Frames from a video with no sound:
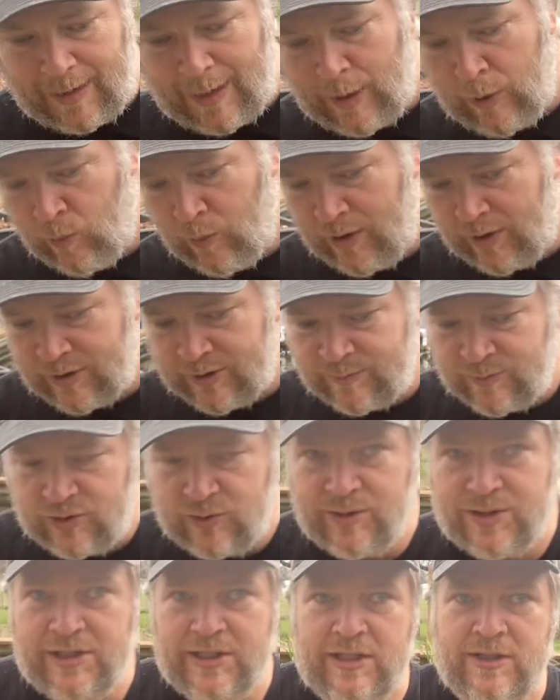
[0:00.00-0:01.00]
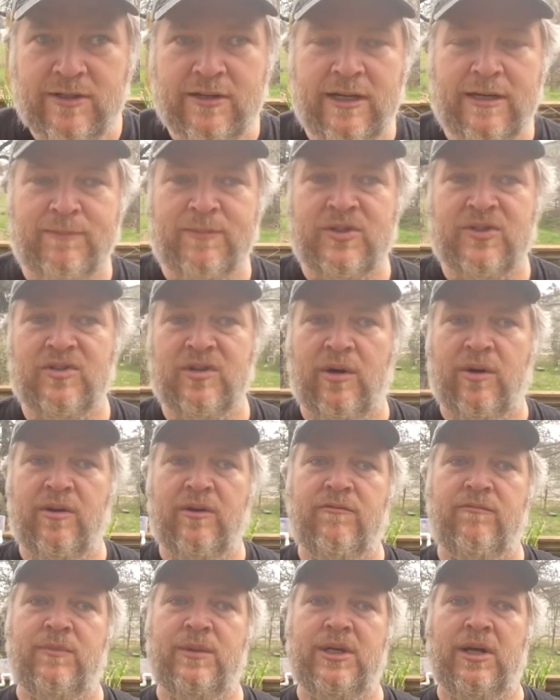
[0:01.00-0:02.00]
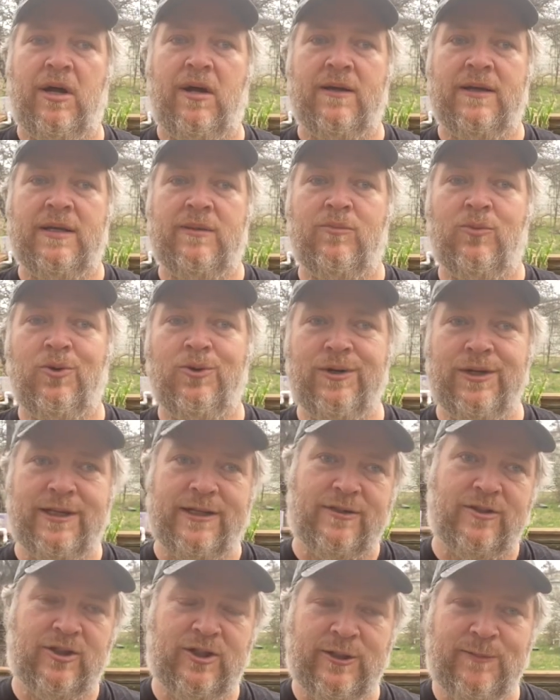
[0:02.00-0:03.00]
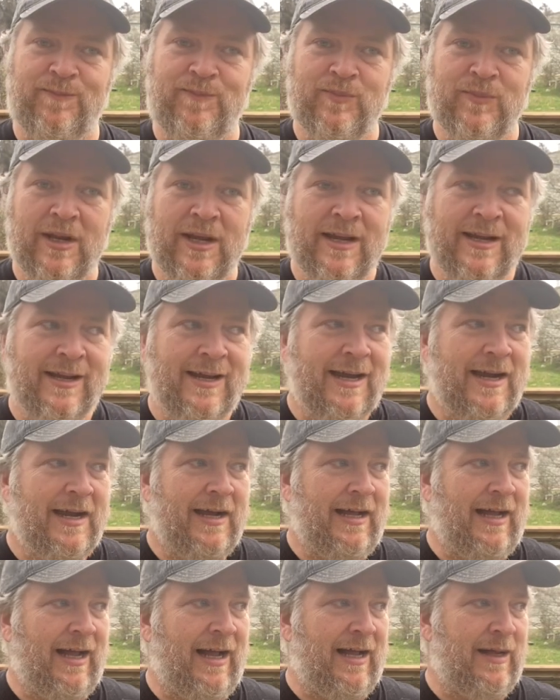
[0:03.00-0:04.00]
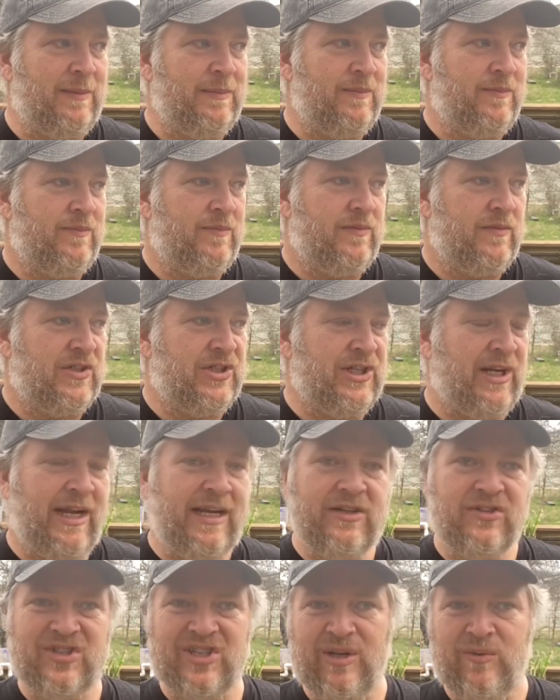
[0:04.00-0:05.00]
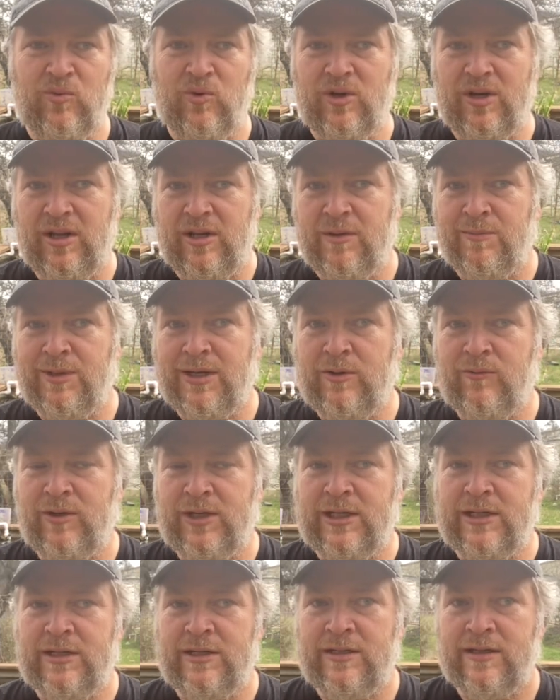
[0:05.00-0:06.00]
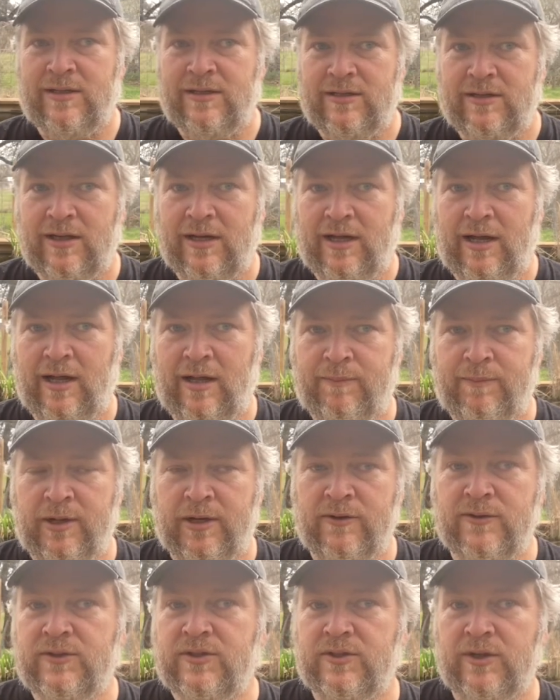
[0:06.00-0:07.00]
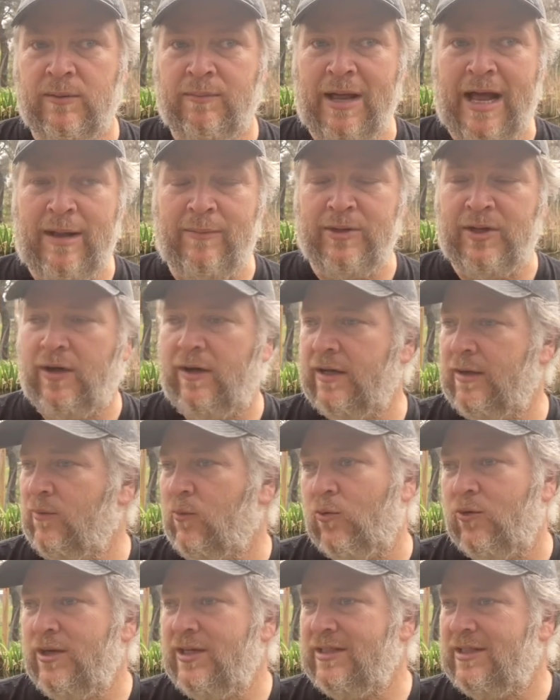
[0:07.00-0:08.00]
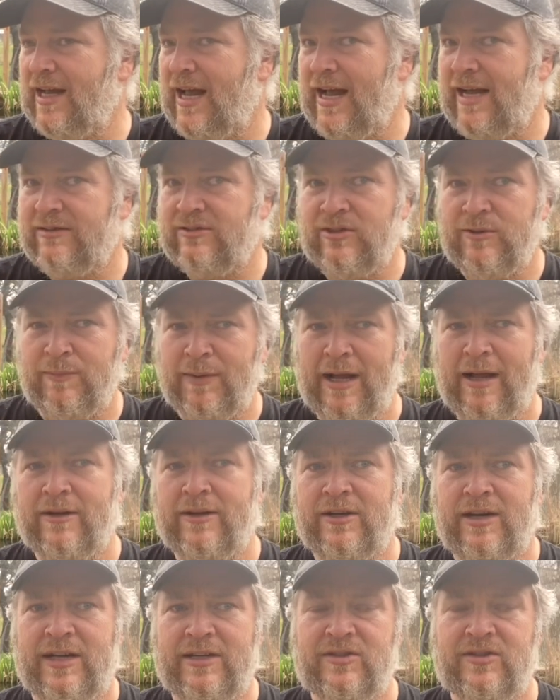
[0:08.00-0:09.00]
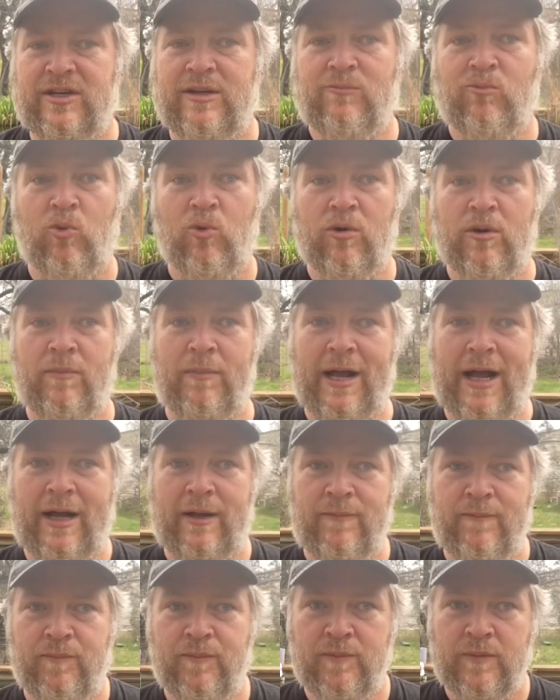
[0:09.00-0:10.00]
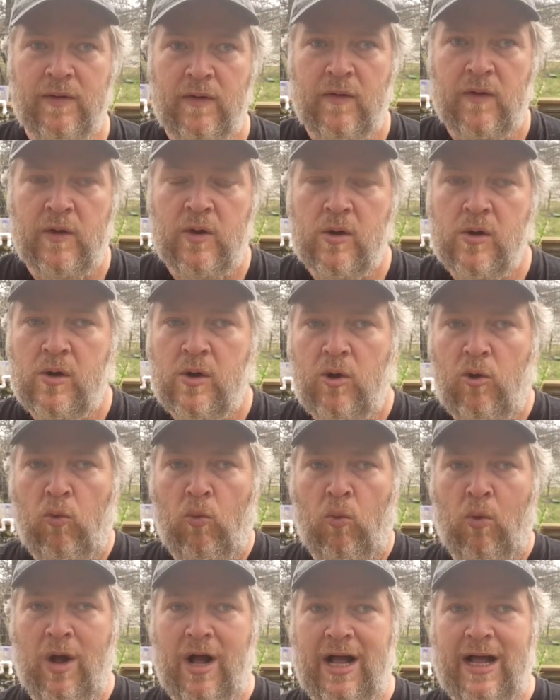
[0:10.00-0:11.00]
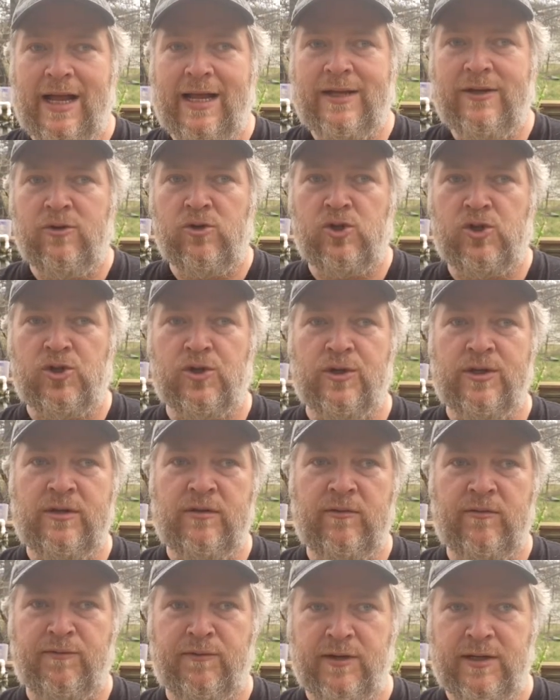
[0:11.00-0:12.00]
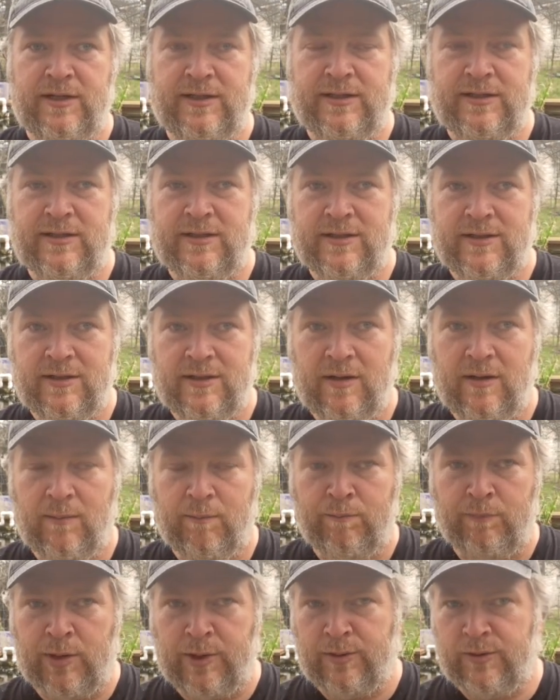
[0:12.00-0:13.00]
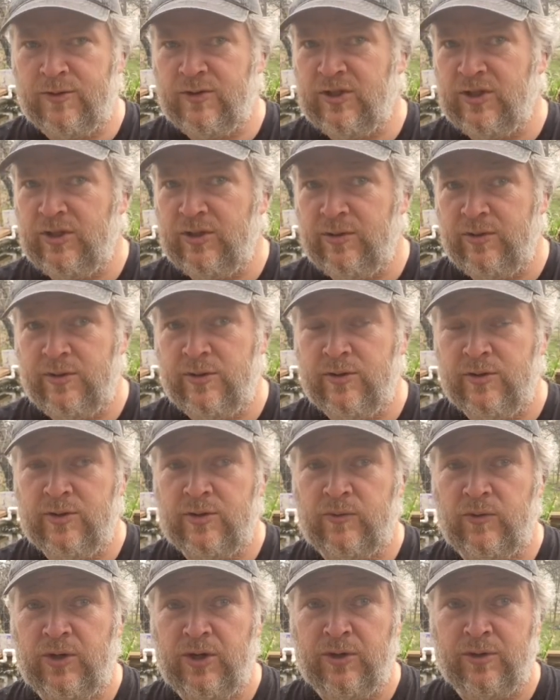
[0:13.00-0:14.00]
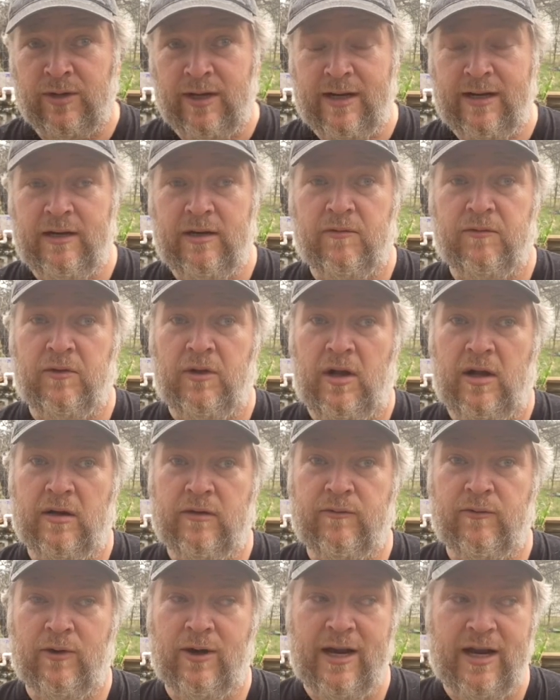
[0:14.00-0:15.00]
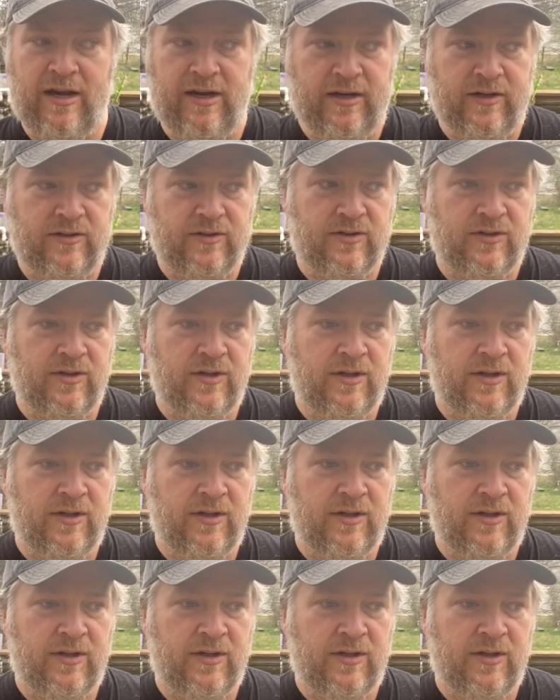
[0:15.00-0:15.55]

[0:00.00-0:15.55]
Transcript: Welcome to another episode of Miyagi Mornings. Today, someone on the MeWe post about Miyagi Mornings asked about, could I say more about why you shouldn't feed birds that you use in your laying flock for eggs,